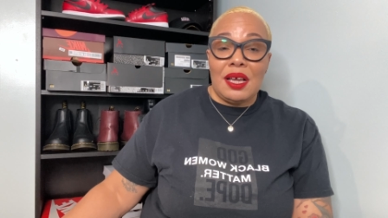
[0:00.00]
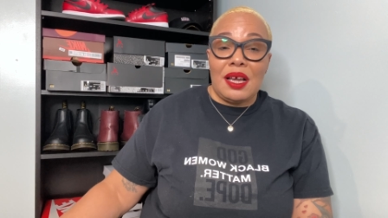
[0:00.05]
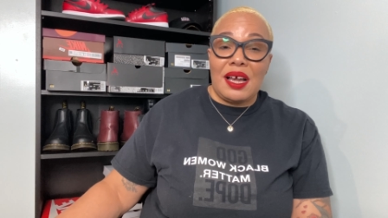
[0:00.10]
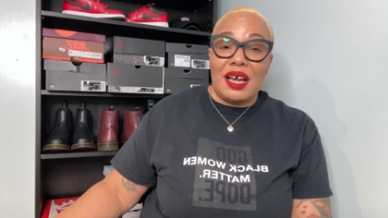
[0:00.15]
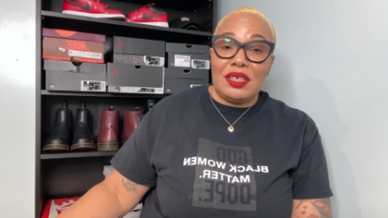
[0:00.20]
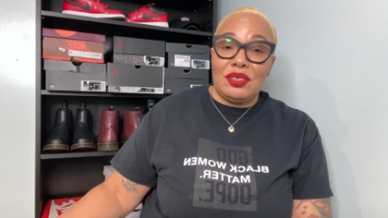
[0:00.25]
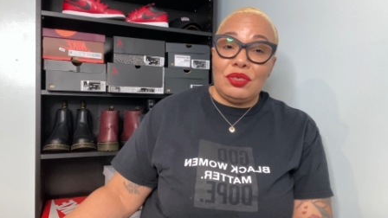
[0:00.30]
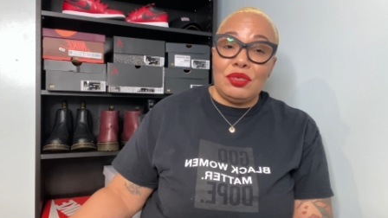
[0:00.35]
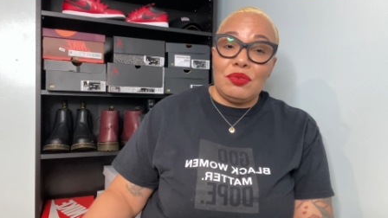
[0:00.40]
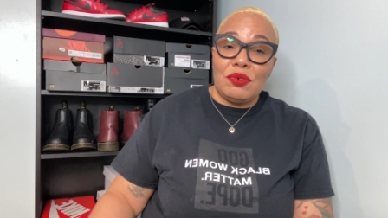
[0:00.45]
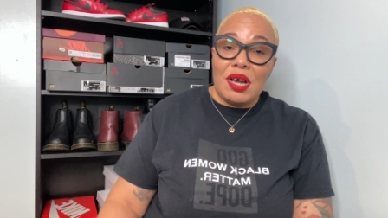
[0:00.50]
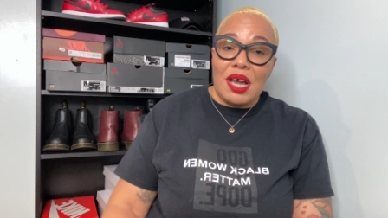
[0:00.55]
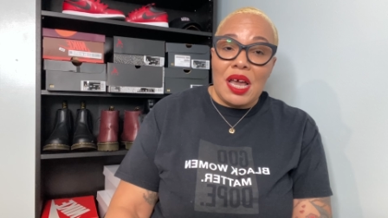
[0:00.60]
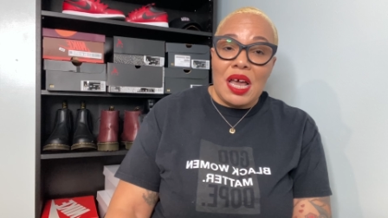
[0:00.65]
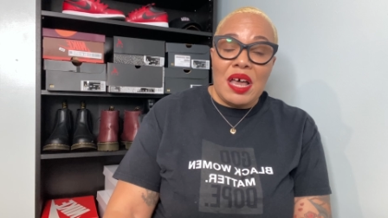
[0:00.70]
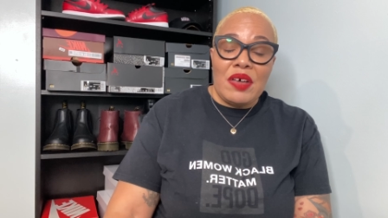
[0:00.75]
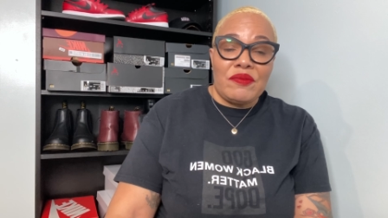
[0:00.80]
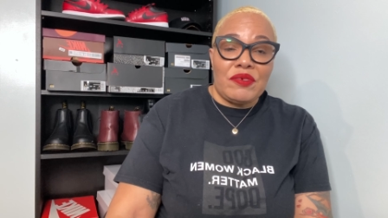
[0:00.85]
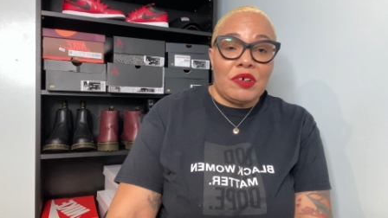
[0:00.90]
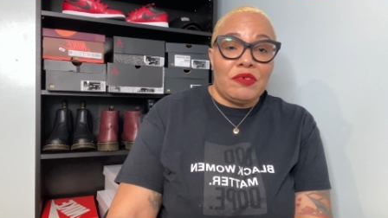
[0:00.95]
I do
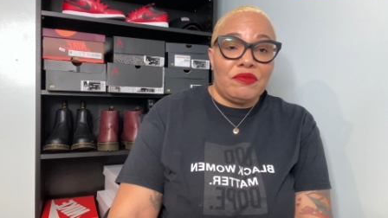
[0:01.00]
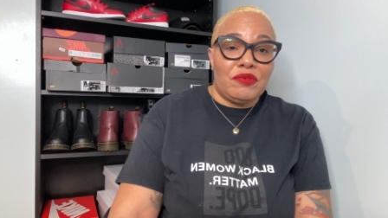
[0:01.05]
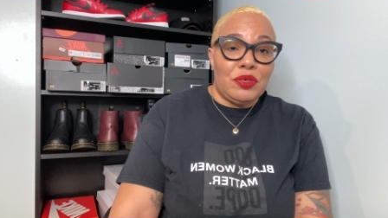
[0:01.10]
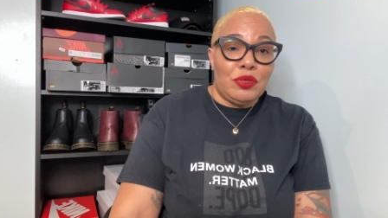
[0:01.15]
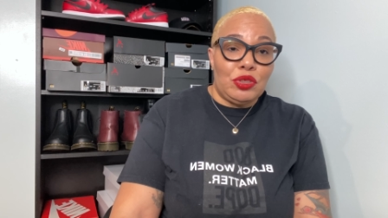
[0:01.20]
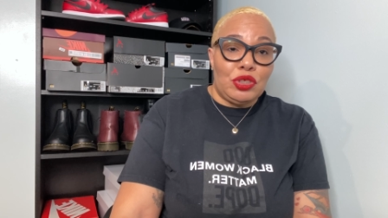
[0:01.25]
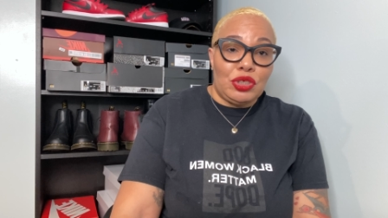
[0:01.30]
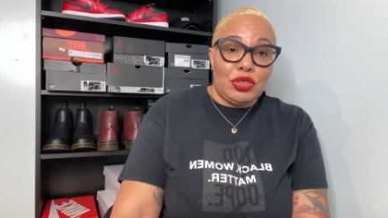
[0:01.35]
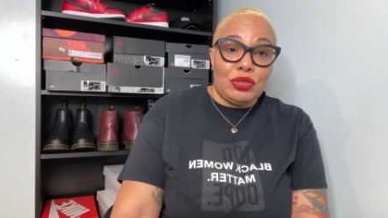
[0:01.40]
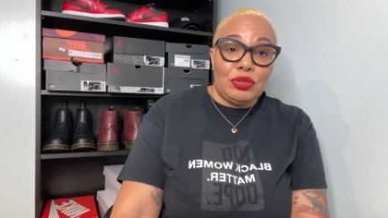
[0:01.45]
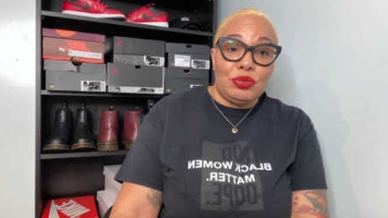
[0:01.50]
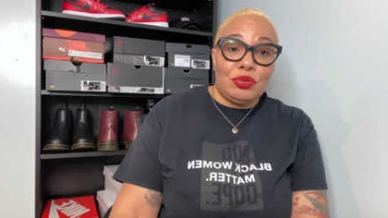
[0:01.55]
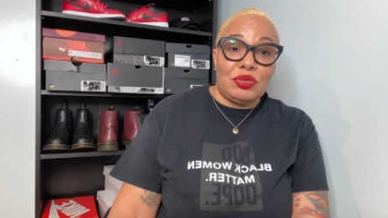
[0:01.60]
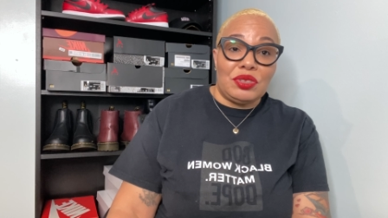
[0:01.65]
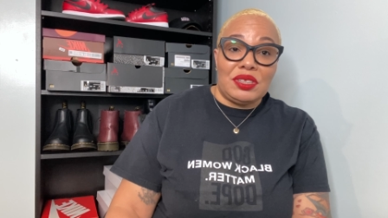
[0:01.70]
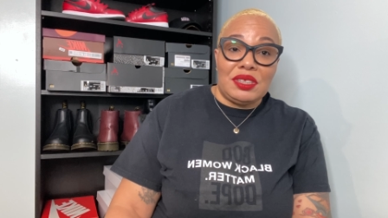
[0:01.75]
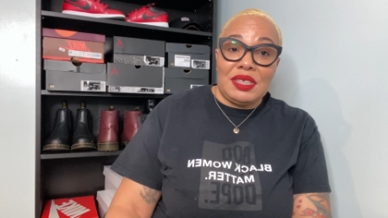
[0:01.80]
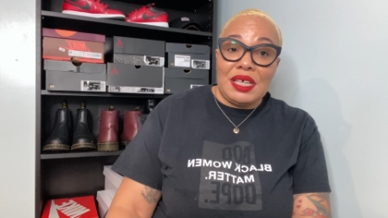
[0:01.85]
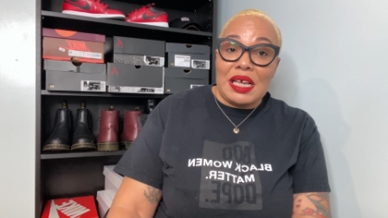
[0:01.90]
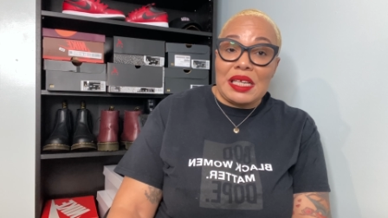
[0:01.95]
have a few shoes
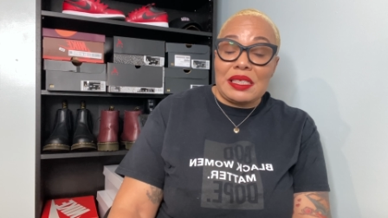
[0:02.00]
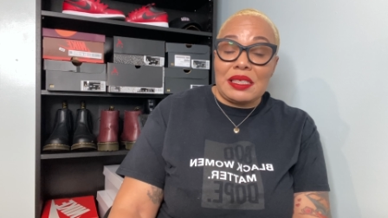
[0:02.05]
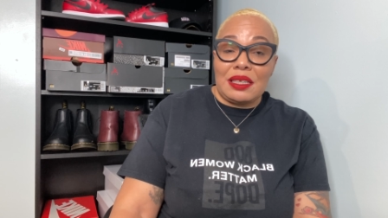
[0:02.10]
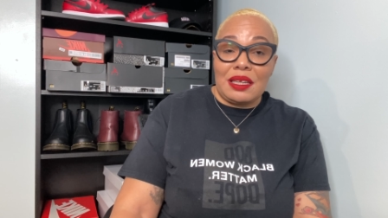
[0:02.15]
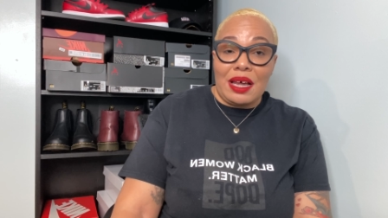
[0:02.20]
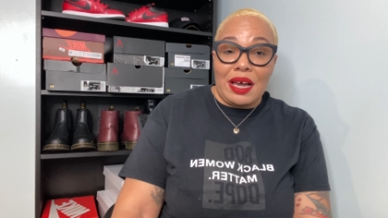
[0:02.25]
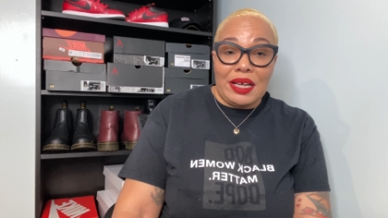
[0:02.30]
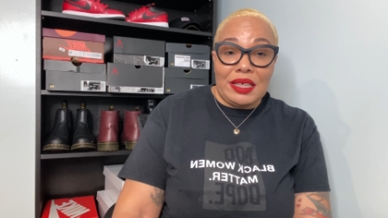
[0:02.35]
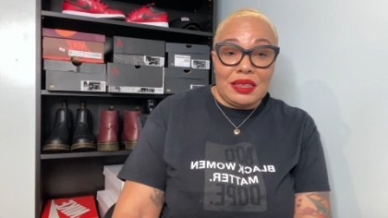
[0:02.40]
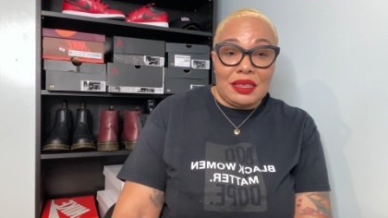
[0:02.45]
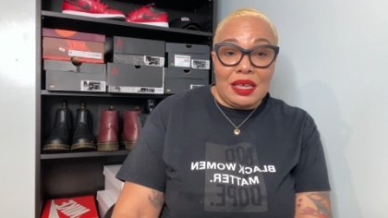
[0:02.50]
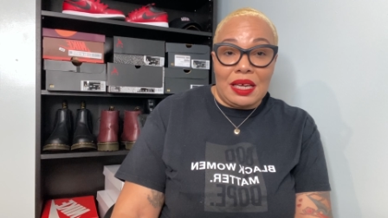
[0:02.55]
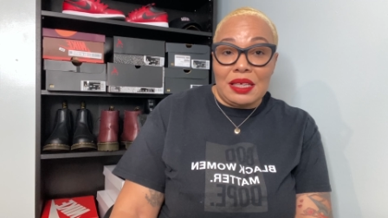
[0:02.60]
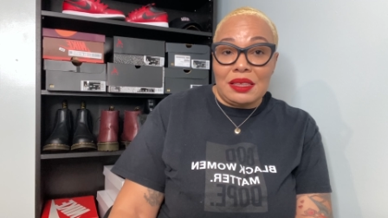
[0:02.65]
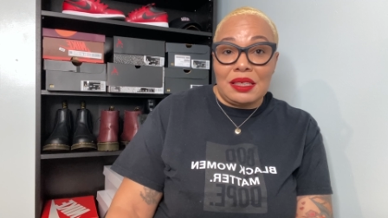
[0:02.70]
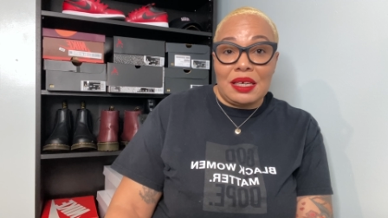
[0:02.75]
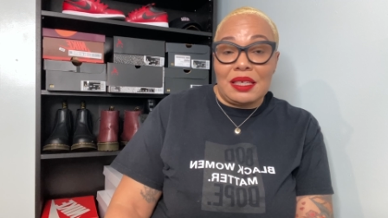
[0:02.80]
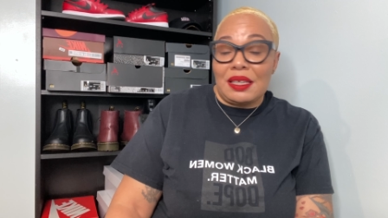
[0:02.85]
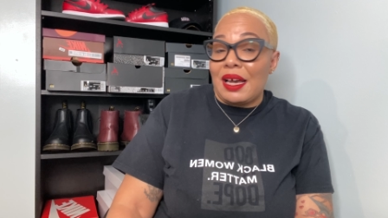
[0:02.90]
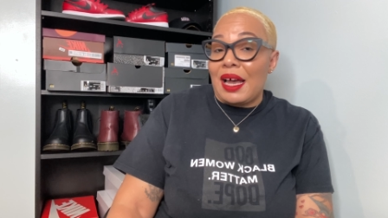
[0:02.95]
that's like that
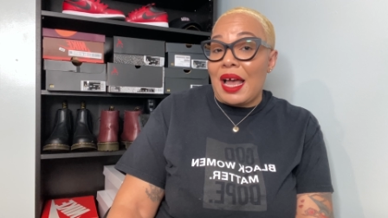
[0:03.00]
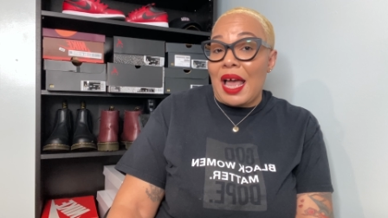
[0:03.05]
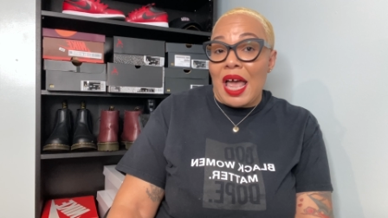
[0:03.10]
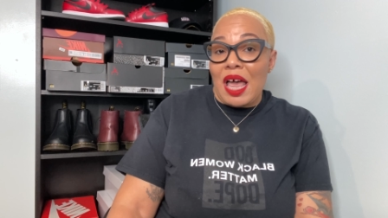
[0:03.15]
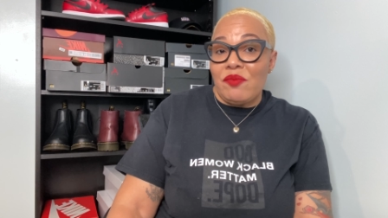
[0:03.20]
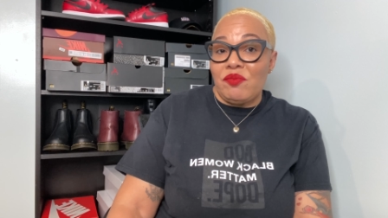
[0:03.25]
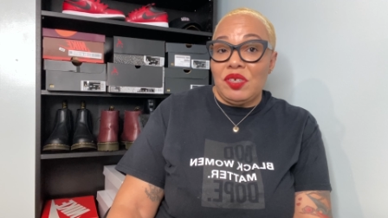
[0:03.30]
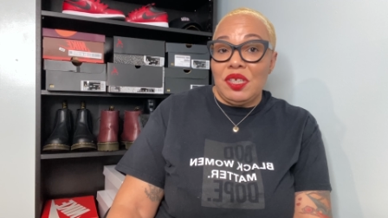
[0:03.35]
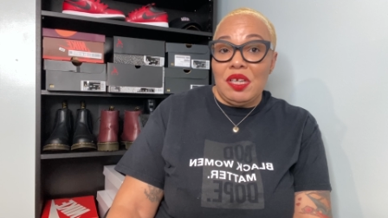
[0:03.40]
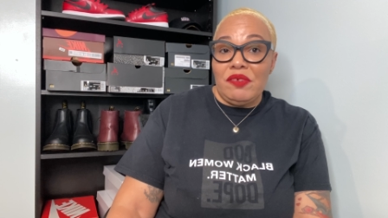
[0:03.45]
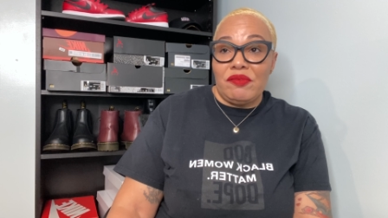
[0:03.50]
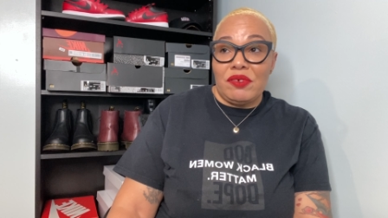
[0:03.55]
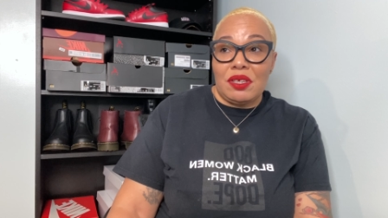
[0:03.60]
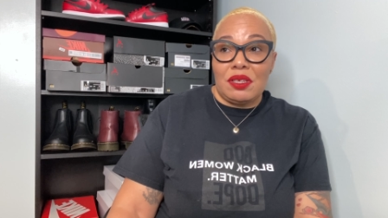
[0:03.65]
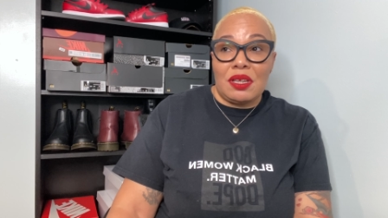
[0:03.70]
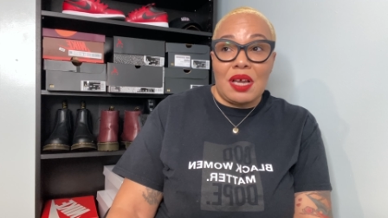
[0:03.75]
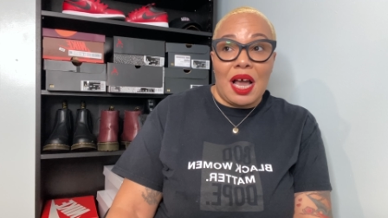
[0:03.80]
that I haven't even